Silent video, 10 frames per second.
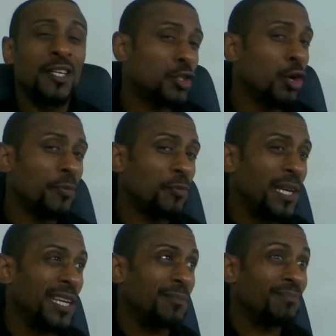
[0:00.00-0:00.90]
Now, top
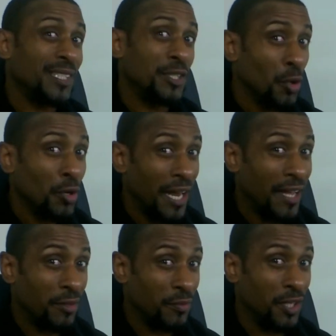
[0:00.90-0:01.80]
speed is not a
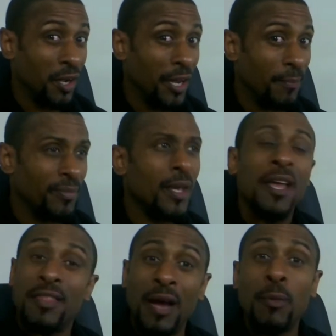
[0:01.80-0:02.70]
length of time.
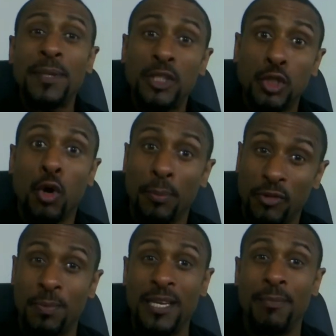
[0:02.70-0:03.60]
That would be top
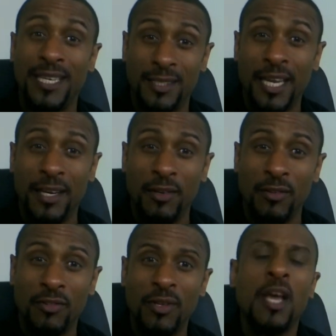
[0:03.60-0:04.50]
speed
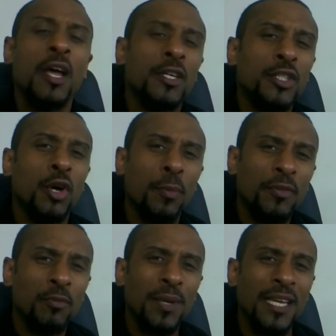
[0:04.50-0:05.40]
maintenance. Top
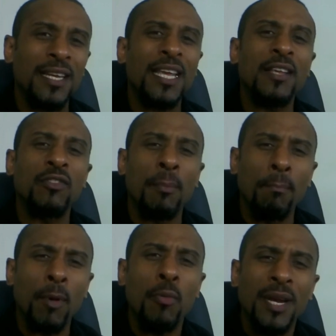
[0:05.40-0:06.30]
speed is the
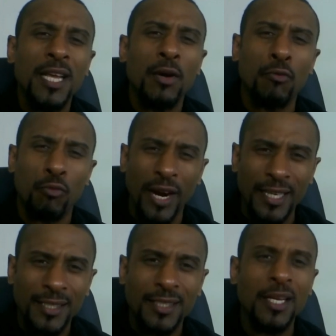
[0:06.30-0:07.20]
moment in a
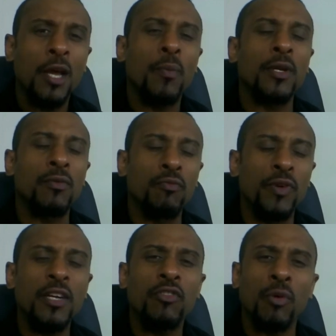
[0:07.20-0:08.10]
race when you
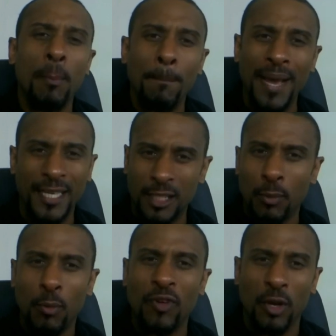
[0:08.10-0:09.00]
reach your
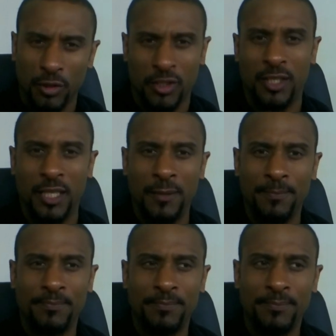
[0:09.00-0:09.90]
maximal velocity.
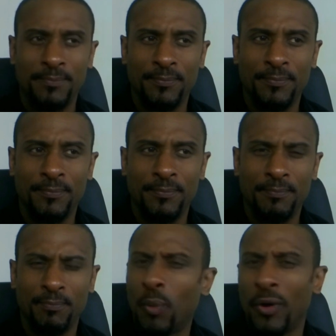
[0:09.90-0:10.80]

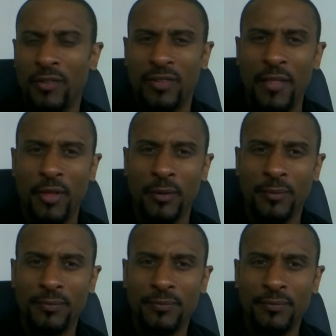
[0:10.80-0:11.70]
But what is that though?
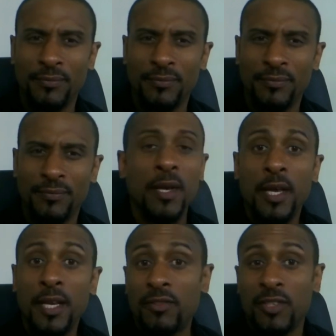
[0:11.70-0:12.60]

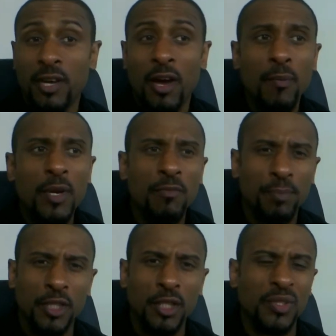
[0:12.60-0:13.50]
It's the time when
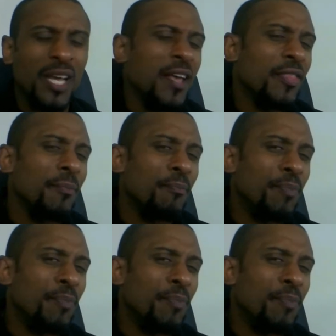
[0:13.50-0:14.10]
you've produced the